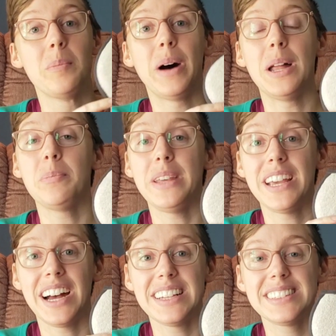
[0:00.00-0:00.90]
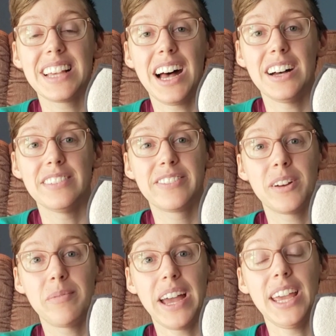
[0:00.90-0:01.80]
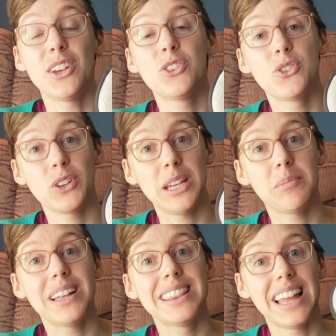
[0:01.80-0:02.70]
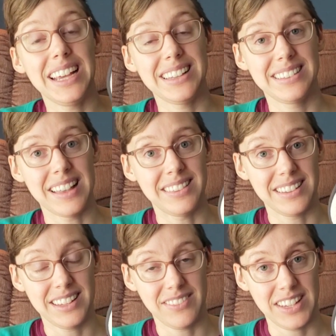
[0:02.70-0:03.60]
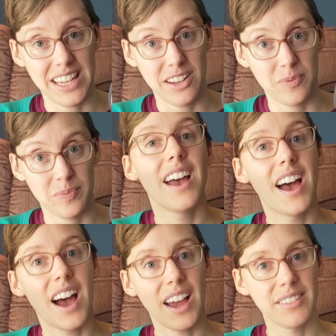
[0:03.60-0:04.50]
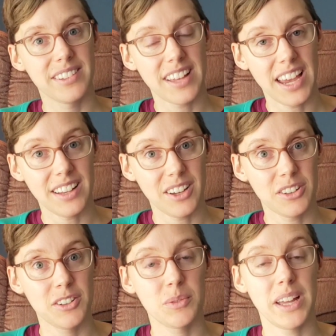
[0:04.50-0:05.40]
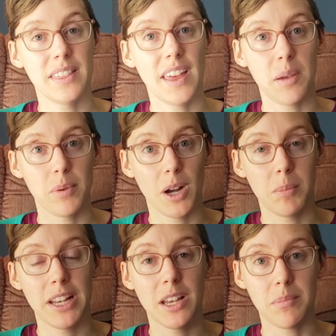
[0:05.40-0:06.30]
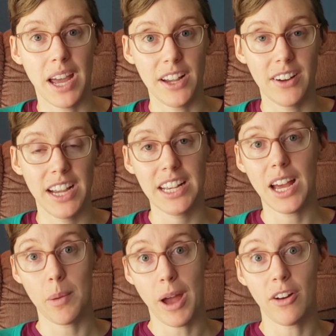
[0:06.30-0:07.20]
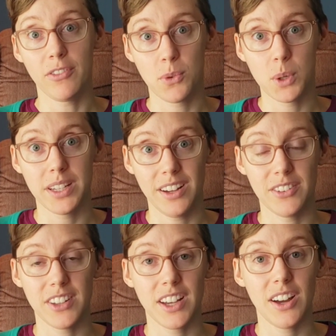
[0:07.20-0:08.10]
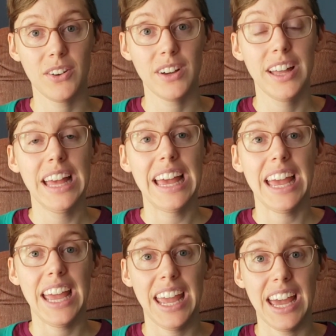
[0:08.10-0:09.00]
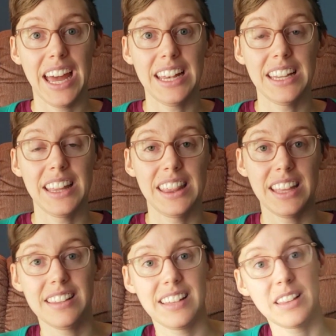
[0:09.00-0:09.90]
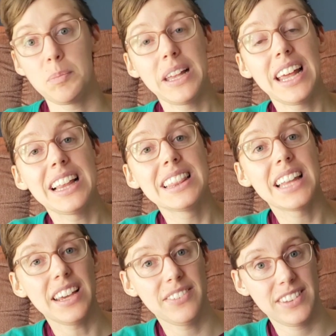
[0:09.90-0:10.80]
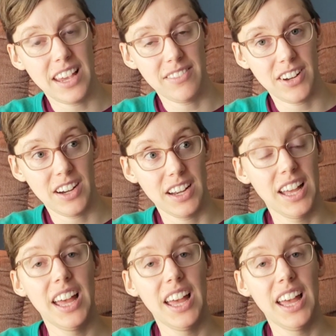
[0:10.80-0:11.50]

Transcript: but because of my extreme light sensitivity. I was diagnosed with a permanent migraine about 4 years ago, and this has been a lifesaver.